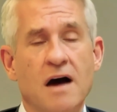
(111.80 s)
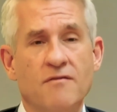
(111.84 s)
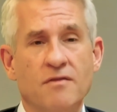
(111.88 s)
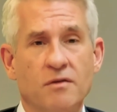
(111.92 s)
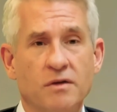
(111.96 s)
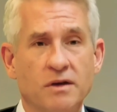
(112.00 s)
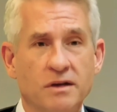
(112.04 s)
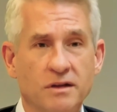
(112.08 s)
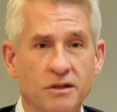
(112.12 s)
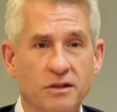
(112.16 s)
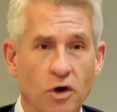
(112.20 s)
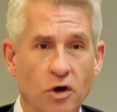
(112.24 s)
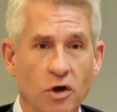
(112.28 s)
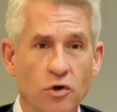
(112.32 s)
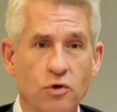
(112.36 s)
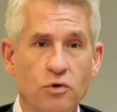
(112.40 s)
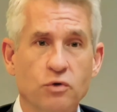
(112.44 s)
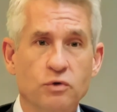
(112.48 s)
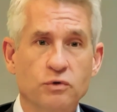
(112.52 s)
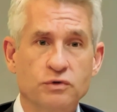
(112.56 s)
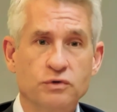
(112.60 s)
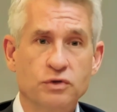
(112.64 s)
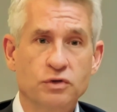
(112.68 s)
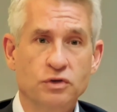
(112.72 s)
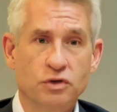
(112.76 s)
are very
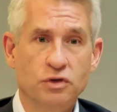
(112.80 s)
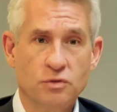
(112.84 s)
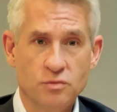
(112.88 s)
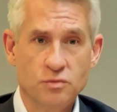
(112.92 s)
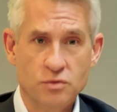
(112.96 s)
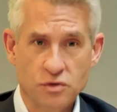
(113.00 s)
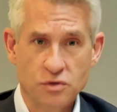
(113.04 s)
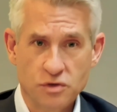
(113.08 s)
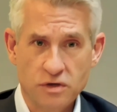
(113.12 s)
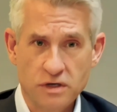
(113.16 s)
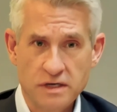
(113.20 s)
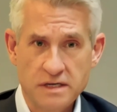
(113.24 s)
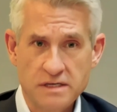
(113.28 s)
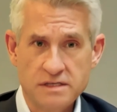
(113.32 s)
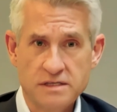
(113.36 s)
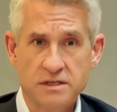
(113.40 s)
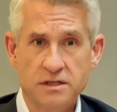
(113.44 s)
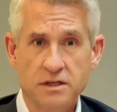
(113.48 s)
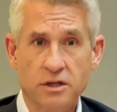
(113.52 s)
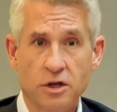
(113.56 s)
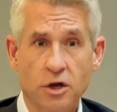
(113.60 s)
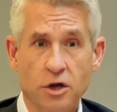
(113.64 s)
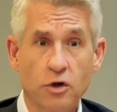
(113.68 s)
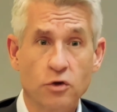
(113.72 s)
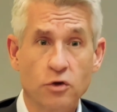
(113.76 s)
local to communities
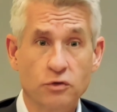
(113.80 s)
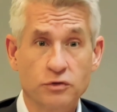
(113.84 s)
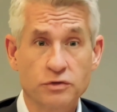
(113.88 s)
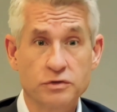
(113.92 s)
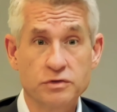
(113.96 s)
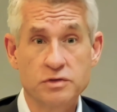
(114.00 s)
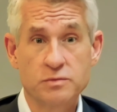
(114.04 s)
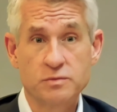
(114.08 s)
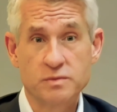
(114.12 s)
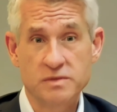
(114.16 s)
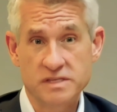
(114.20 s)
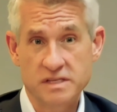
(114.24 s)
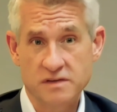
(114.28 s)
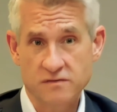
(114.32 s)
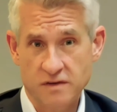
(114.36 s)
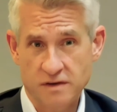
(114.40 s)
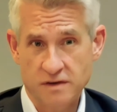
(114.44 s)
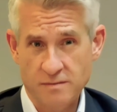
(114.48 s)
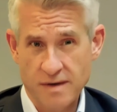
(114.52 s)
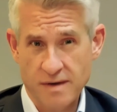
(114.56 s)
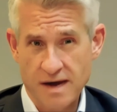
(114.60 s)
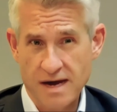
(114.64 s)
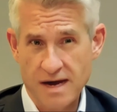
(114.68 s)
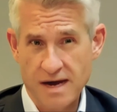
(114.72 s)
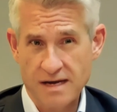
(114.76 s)
and local to
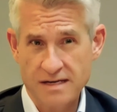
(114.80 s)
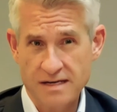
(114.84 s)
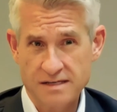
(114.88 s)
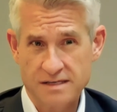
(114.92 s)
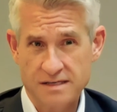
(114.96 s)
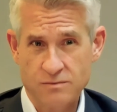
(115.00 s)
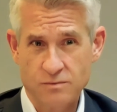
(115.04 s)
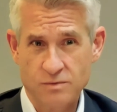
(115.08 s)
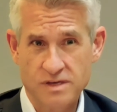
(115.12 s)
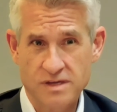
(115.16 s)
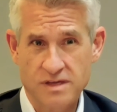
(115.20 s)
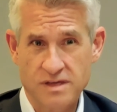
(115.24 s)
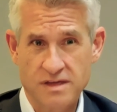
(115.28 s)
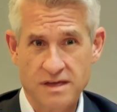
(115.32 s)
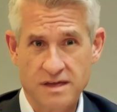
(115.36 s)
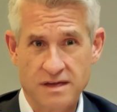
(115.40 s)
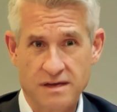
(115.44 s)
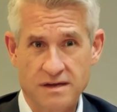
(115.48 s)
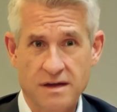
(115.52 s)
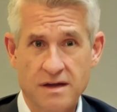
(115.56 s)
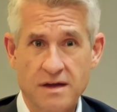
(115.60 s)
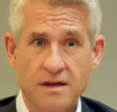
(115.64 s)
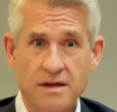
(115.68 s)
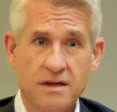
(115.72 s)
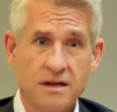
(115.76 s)
specific markets. And we
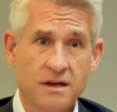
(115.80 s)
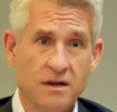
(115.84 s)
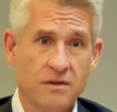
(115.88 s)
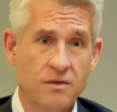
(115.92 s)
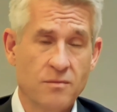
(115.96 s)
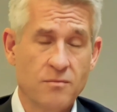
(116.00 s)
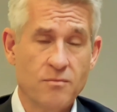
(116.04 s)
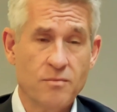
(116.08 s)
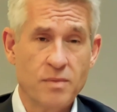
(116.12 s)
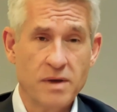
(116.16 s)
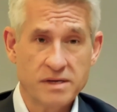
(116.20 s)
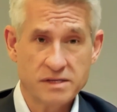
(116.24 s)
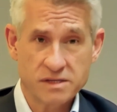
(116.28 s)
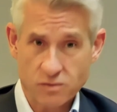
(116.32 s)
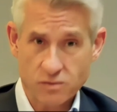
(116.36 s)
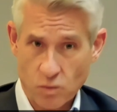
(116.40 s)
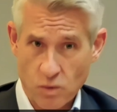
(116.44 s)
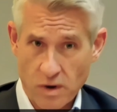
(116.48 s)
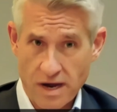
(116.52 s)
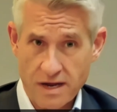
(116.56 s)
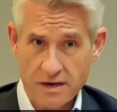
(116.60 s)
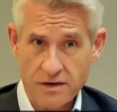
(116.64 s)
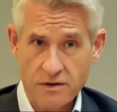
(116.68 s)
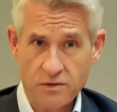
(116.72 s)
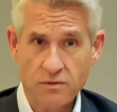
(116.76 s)
think the best
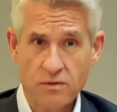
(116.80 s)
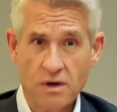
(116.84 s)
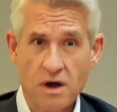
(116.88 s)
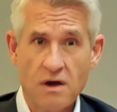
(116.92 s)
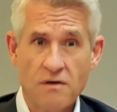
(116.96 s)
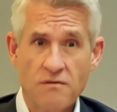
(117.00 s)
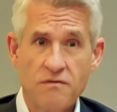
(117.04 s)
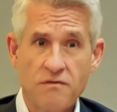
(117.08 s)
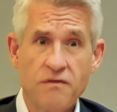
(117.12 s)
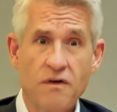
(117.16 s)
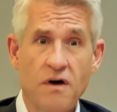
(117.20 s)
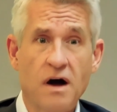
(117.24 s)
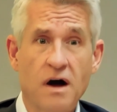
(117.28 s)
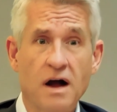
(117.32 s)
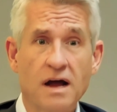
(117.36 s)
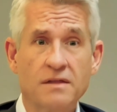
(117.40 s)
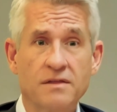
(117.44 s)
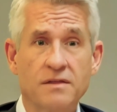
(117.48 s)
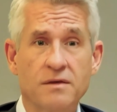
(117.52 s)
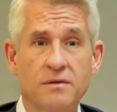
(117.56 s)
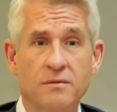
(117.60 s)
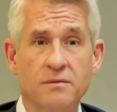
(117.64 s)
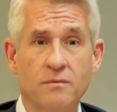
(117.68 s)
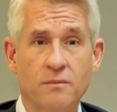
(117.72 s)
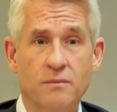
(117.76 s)
way to
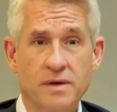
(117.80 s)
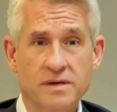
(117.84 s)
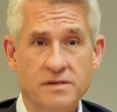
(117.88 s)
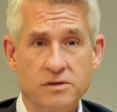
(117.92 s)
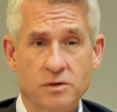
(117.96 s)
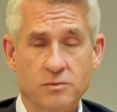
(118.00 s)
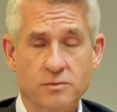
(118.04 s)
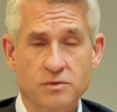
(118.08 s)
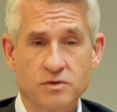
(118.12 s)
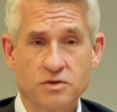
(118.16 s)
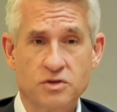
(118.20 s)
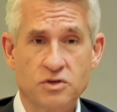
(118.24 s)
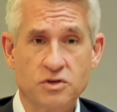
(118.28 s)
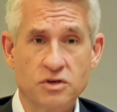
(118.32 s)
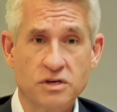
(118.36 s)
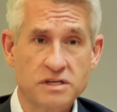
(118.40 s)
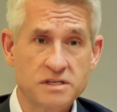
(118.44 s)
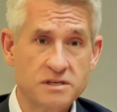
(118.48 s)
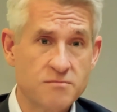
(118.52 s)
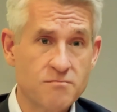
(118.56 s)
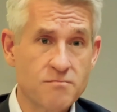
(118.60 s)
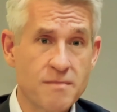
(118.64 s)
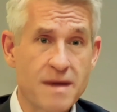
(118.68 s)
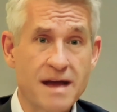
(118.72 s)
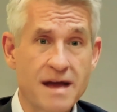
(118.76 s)
find the best
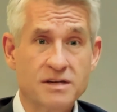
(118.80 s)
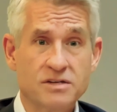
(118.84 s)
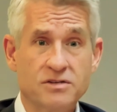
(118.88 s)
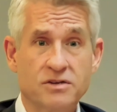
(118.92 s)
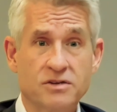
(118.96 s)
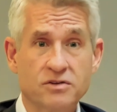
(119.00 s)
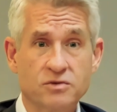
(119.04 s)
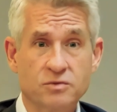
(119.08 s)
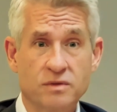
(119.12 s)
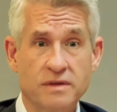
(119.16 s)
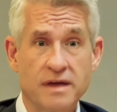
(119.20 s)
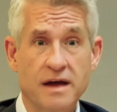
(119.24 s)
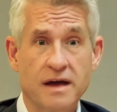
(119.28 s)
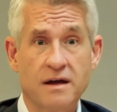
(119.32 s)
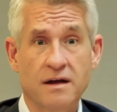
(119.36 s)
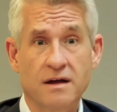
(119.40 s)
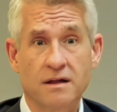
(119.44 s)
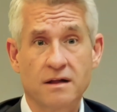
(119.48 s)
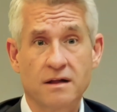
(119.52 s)
opportunities and match those with our